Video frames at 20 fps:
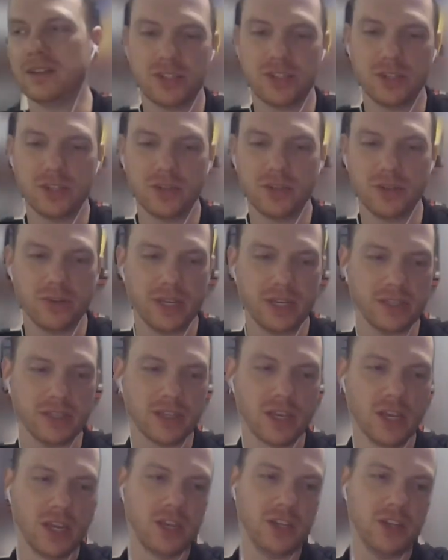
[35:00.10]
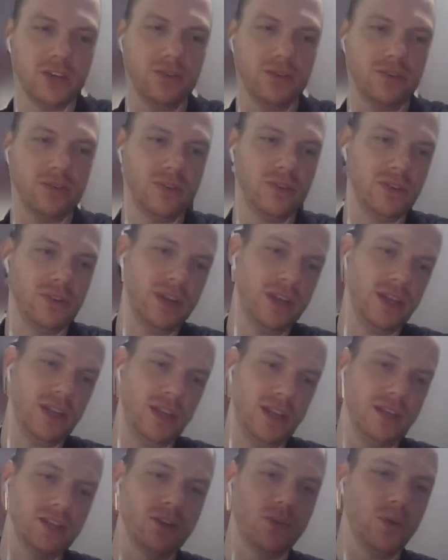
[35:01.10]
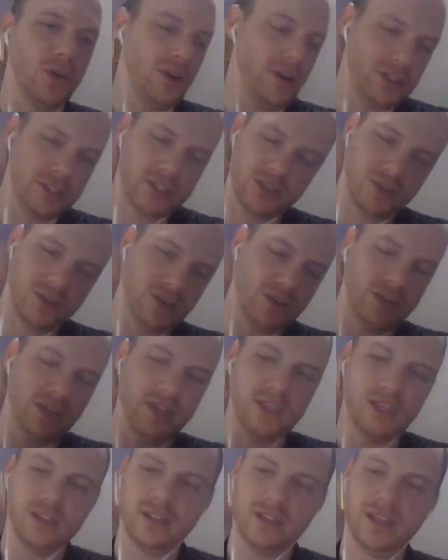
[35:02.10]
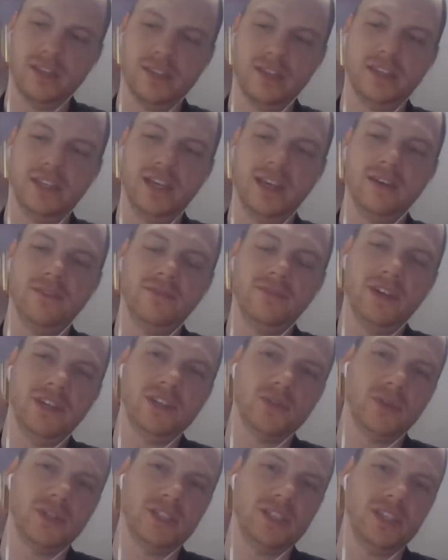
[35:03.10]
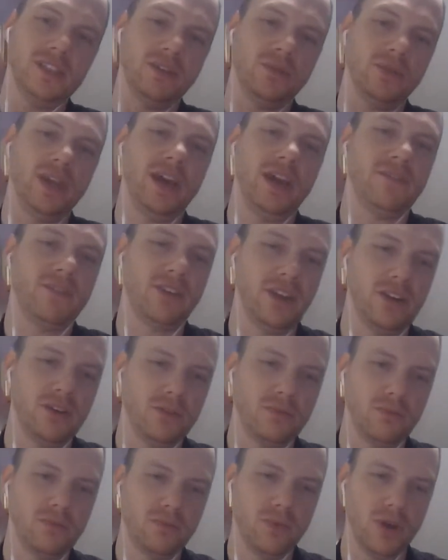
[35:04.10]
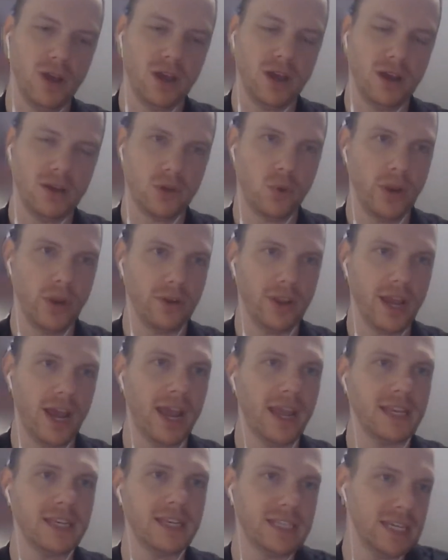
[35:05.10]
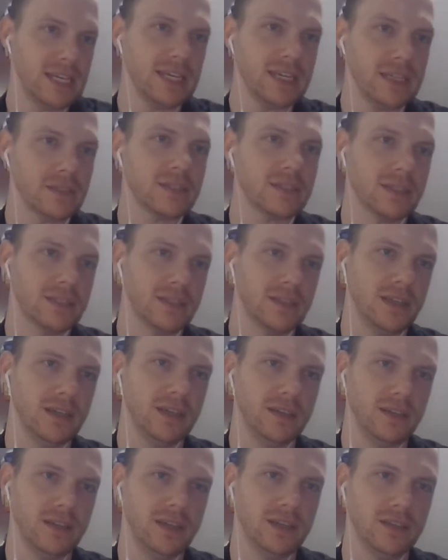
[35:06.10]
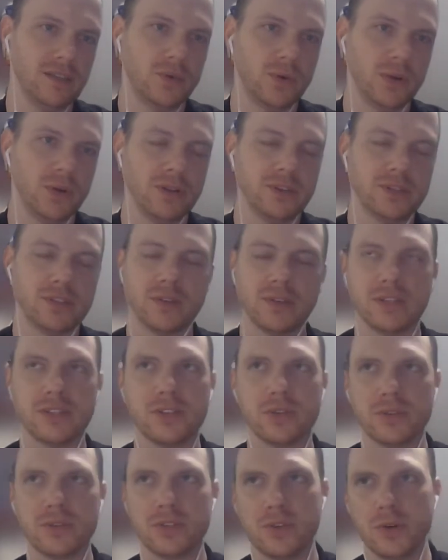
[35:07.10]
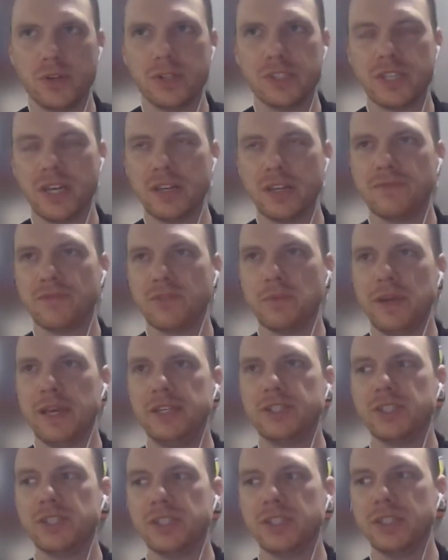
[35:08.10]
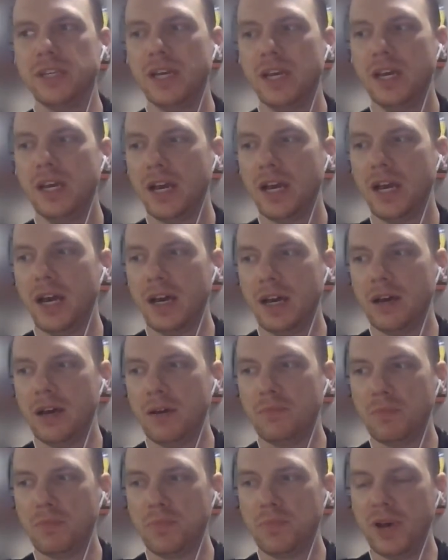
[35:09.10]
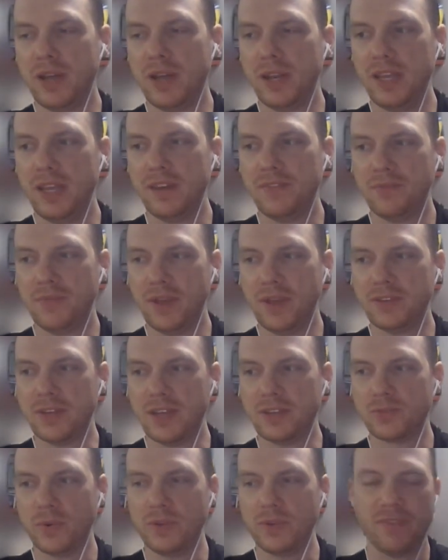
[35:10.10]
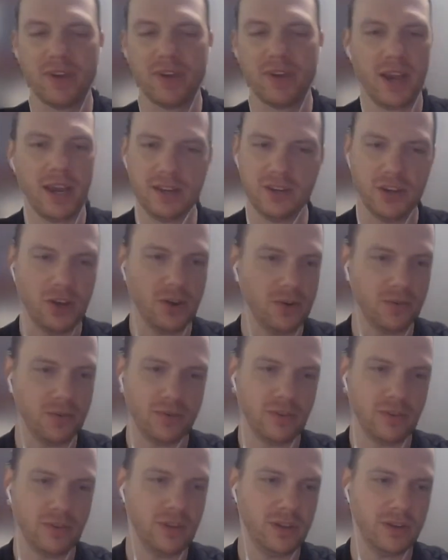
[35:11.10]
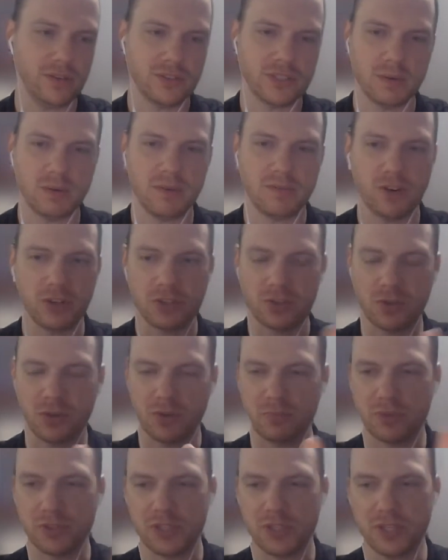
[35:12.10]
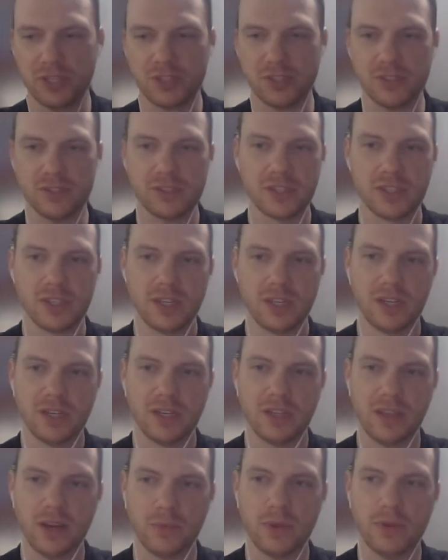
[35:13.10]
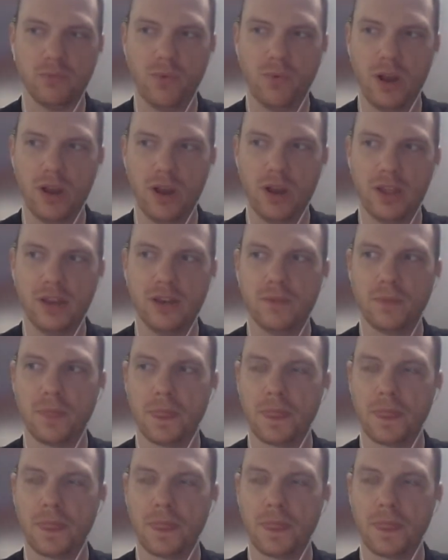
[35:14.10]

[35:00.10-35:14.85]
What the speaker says: do is in Query Store and in the DMVs, we see that we have, query IDs in Query Store. And so it stores that information. But as we've kind of known, some of our stored procedures that we run,